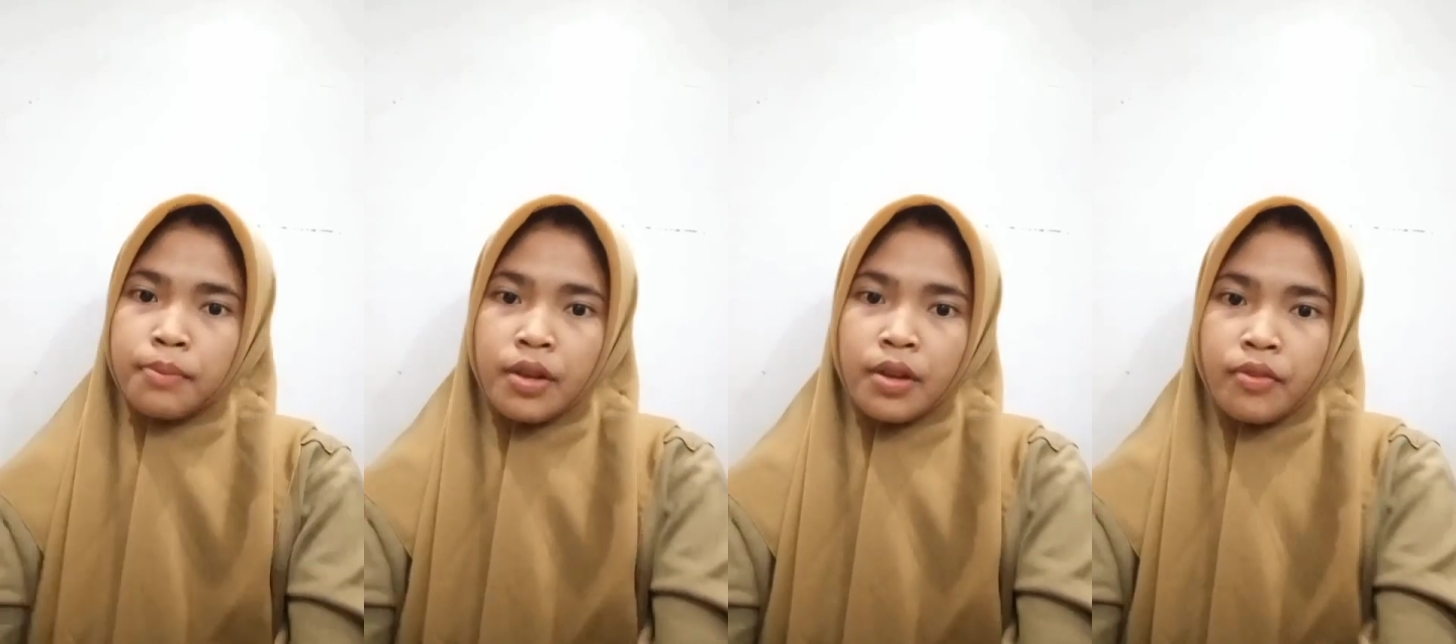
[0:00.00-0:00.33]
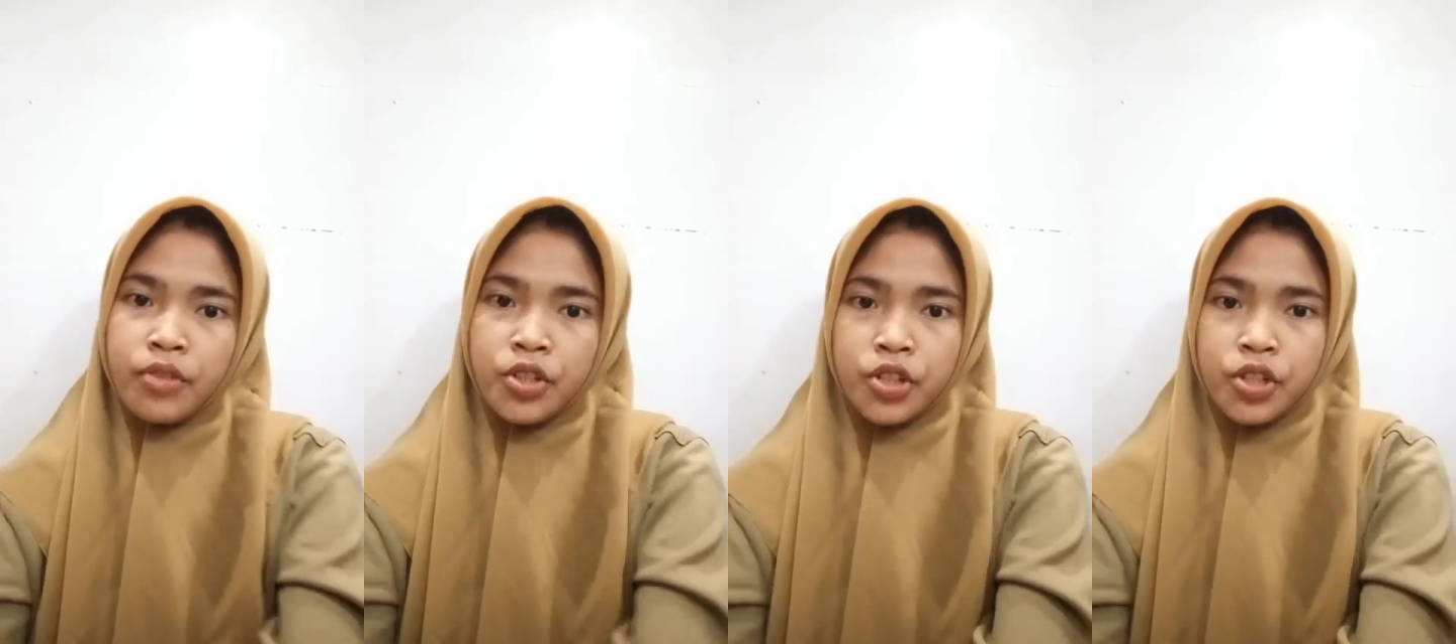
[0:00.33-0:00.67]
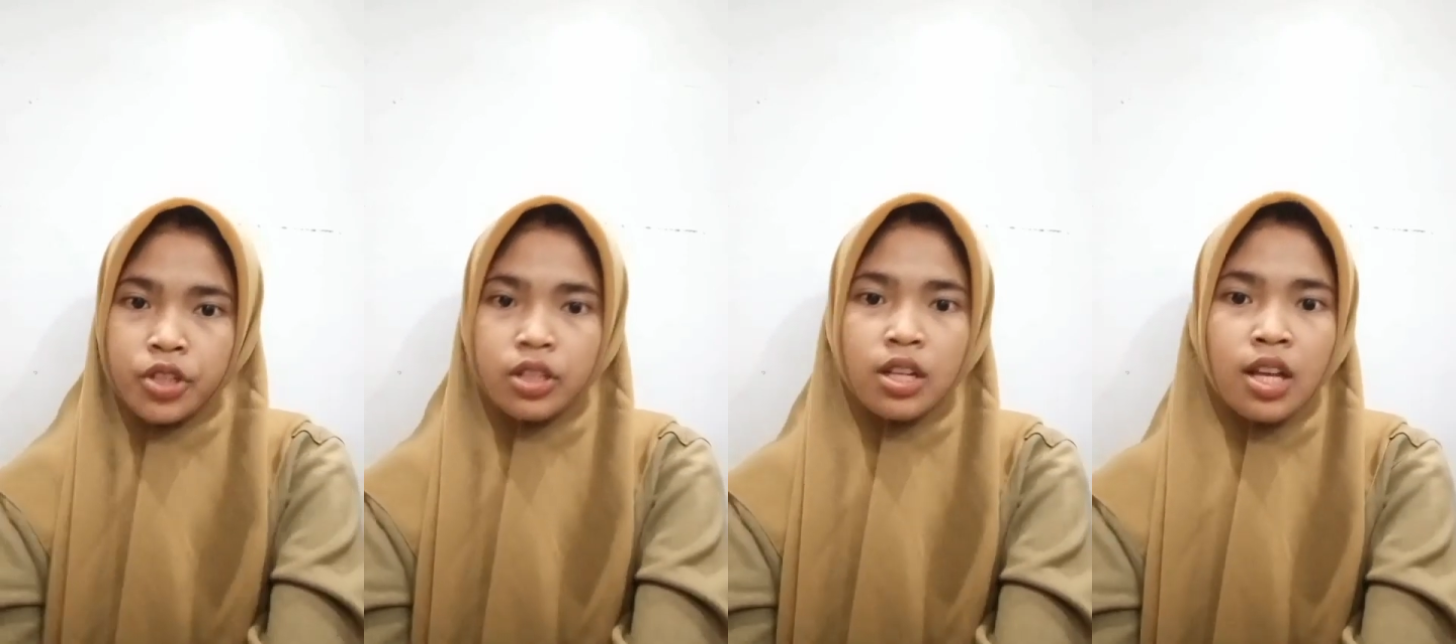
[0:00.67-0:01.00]

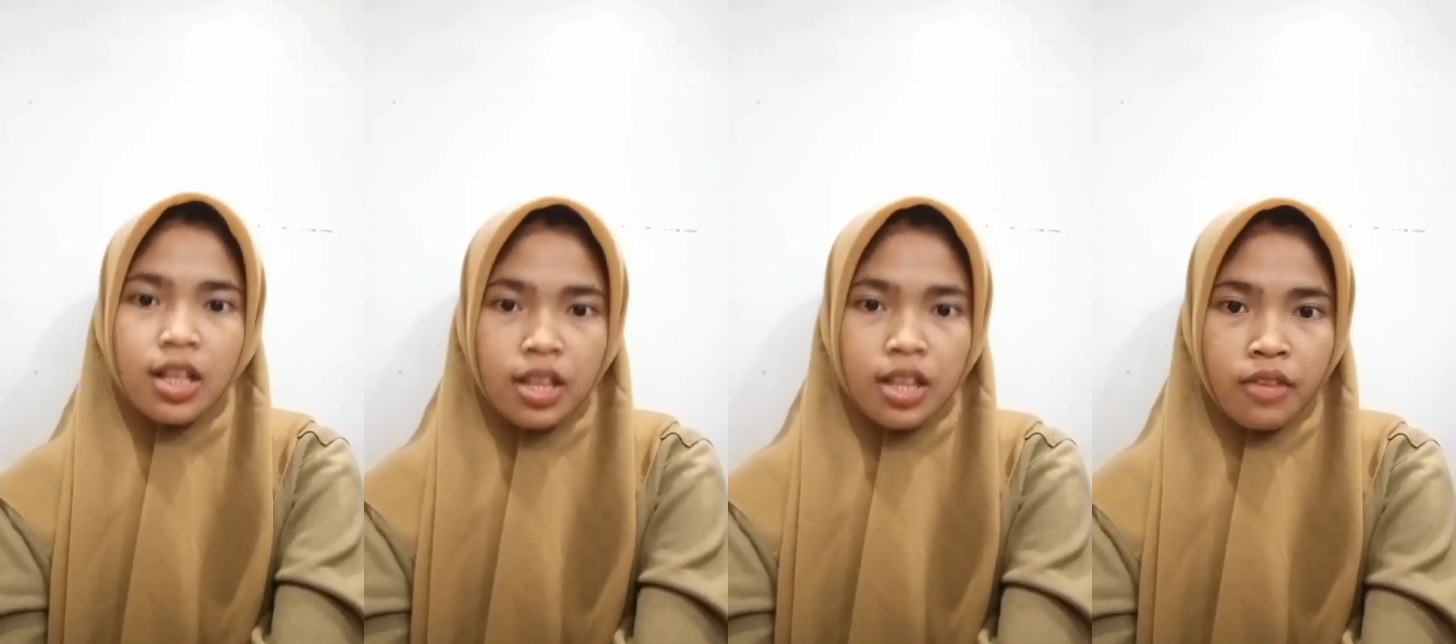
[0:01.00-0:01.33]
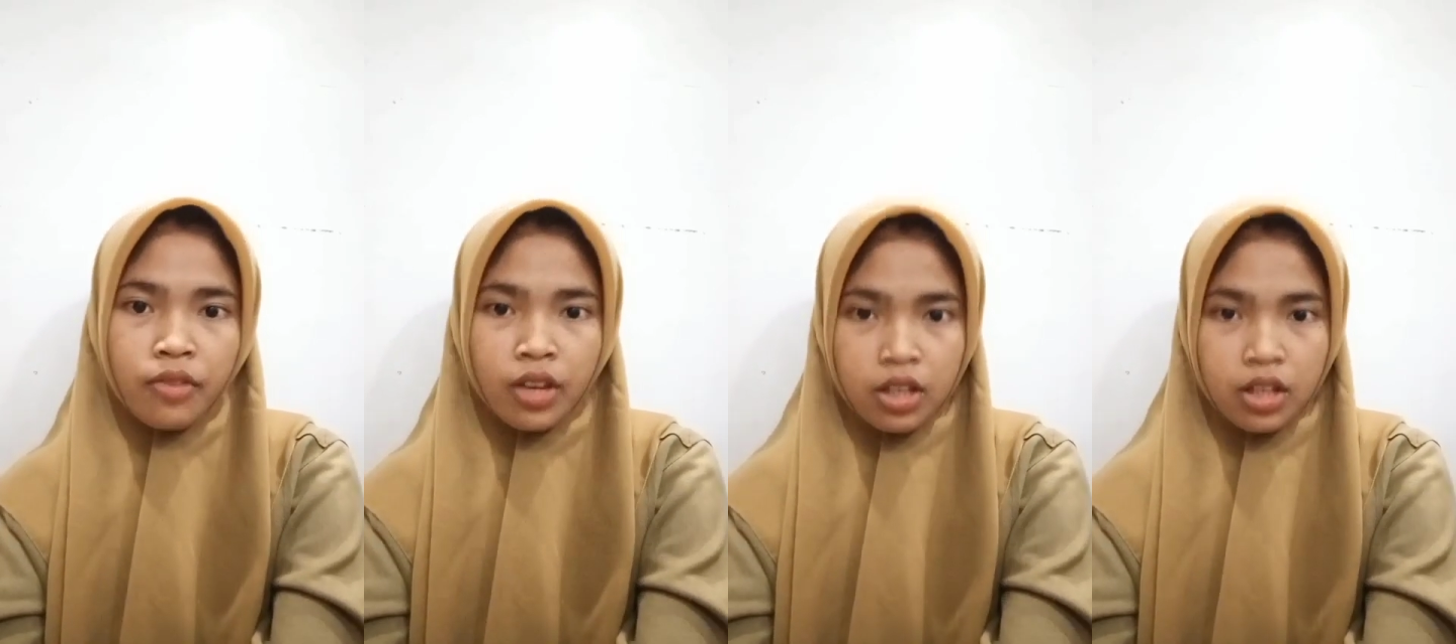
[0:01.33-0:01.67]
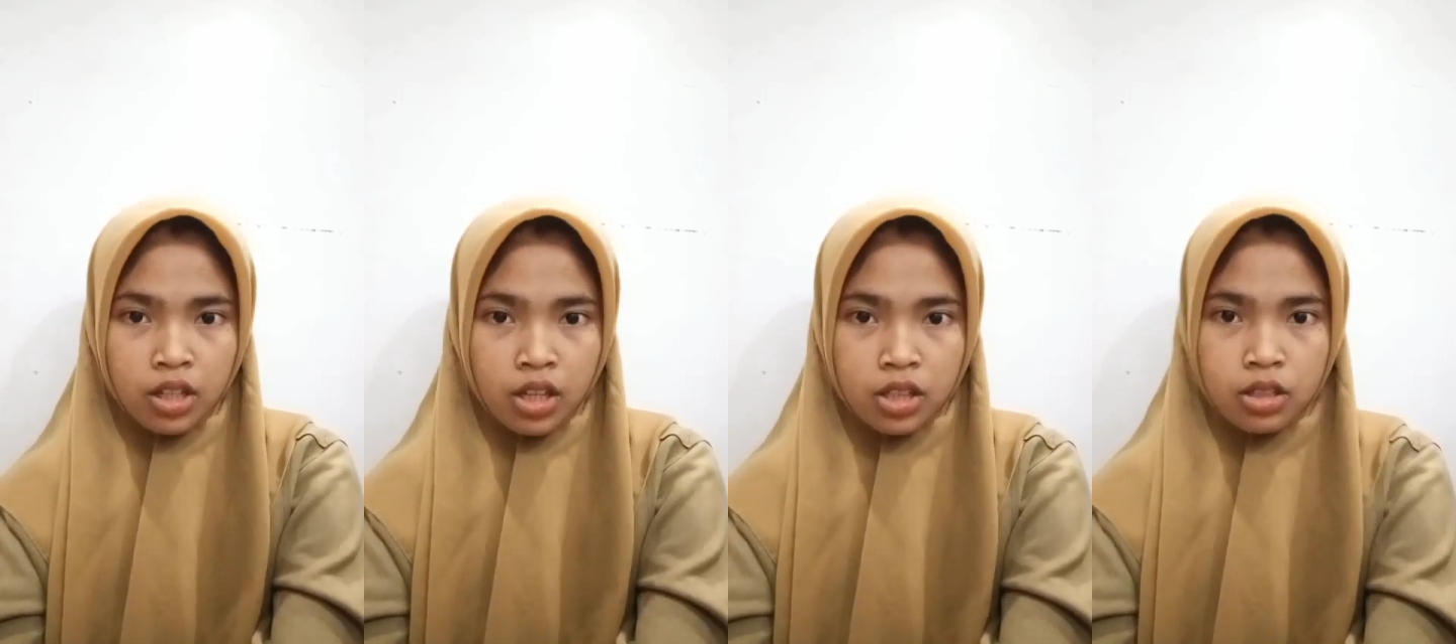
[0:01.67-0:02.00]
previous living
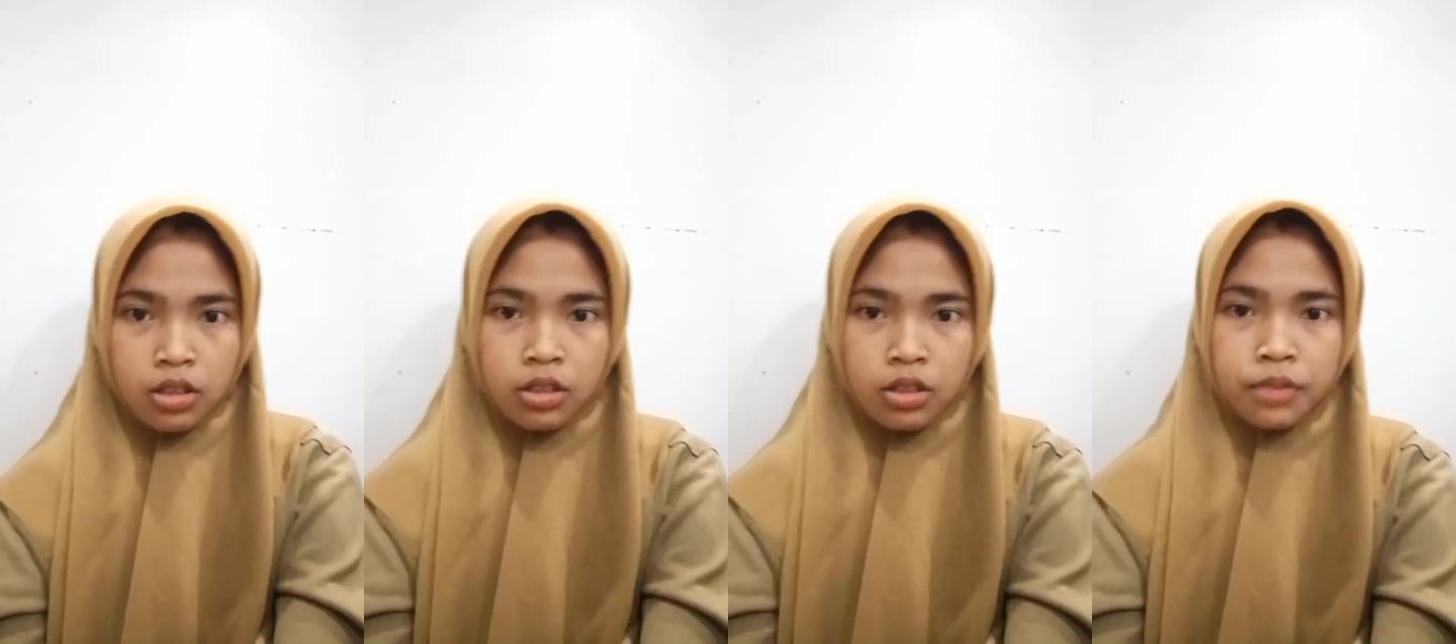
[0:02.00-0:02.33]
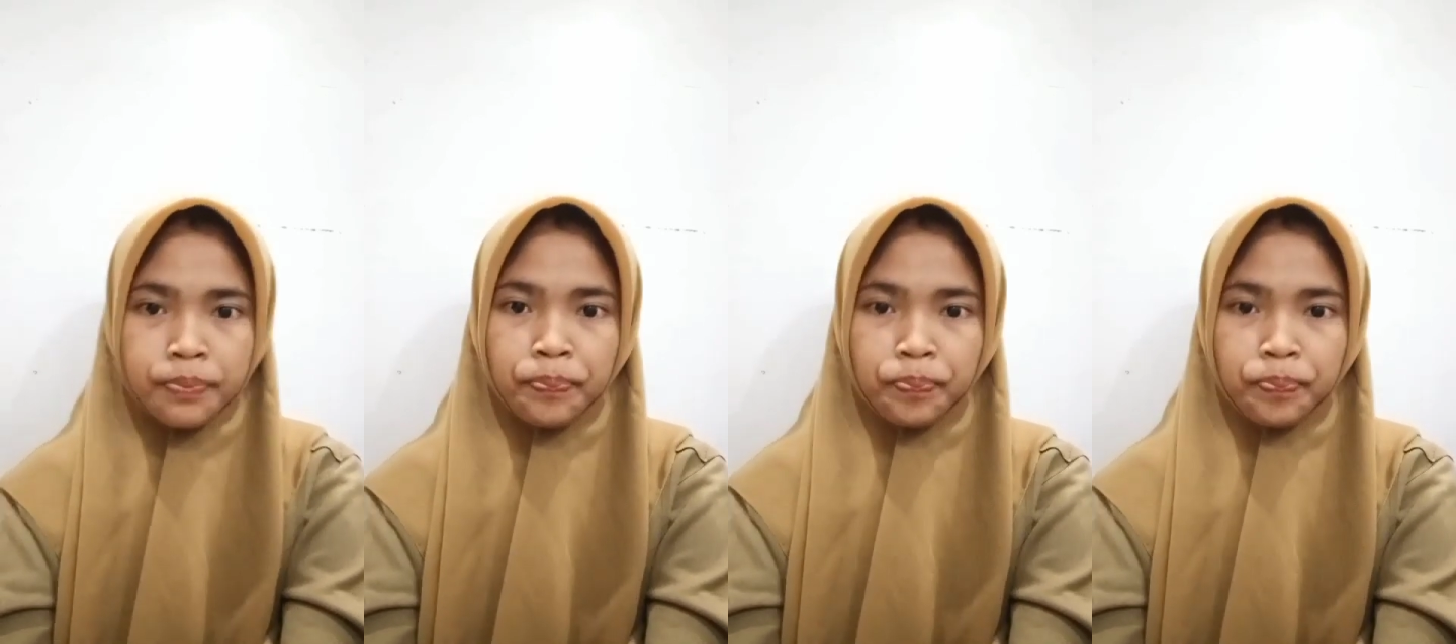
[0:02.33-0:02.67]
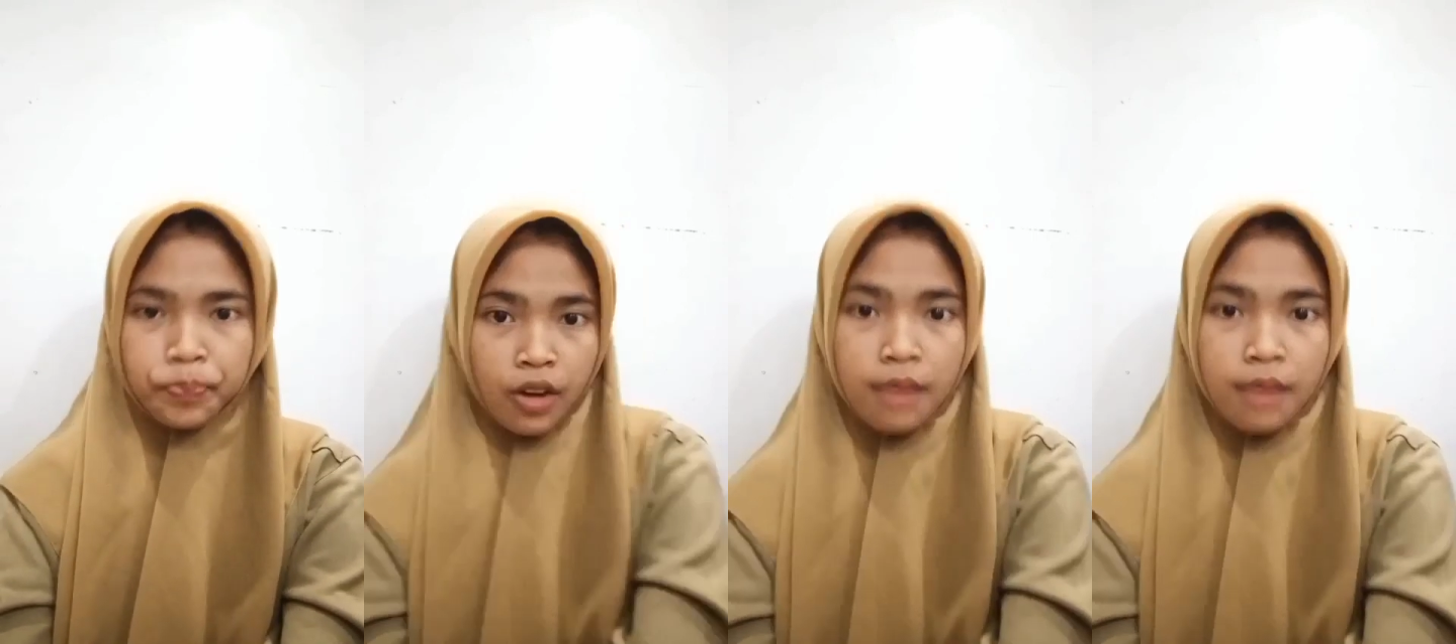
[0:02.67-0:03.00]
creature.
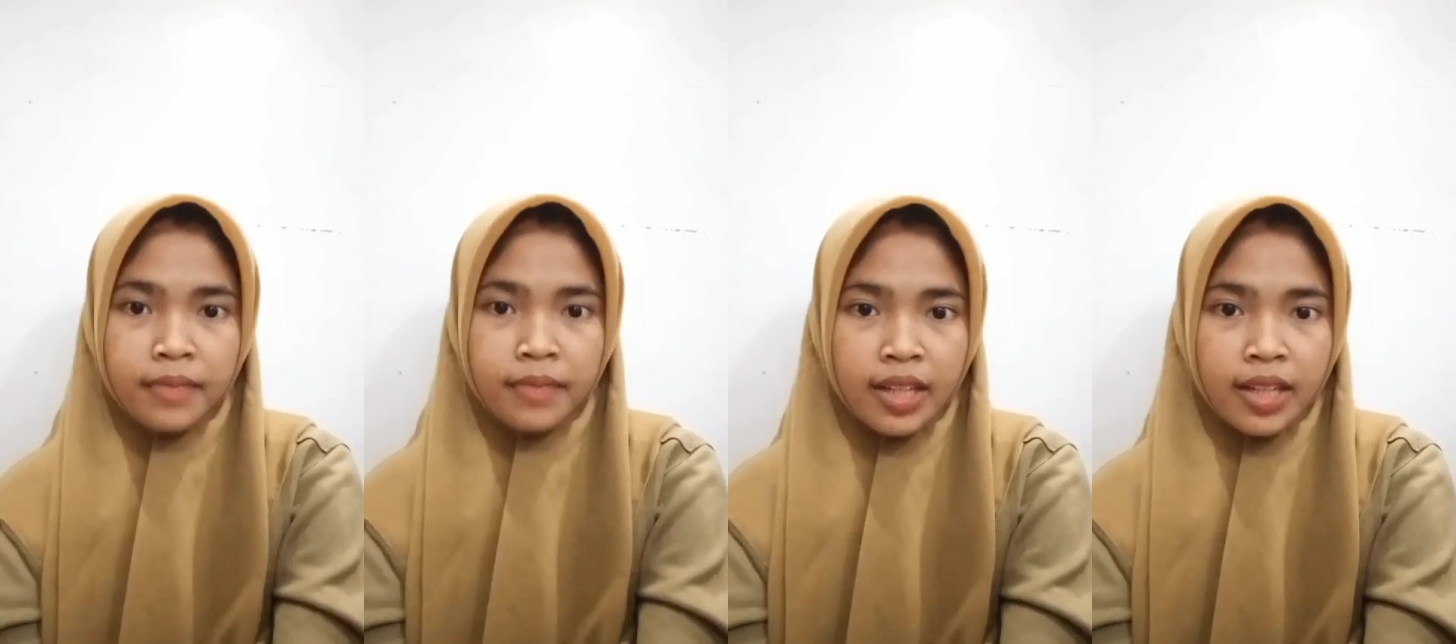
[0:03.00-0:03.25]
From